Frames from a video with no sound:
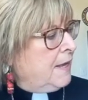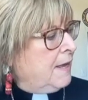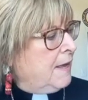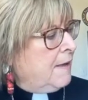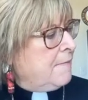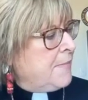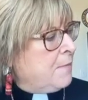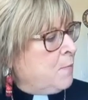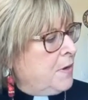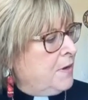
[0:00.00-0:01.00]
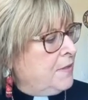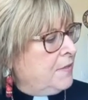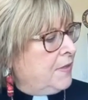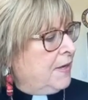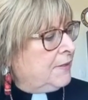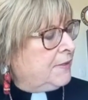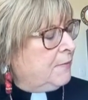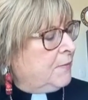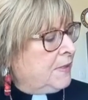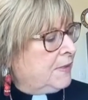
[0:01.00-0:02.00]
um, at one of the things that we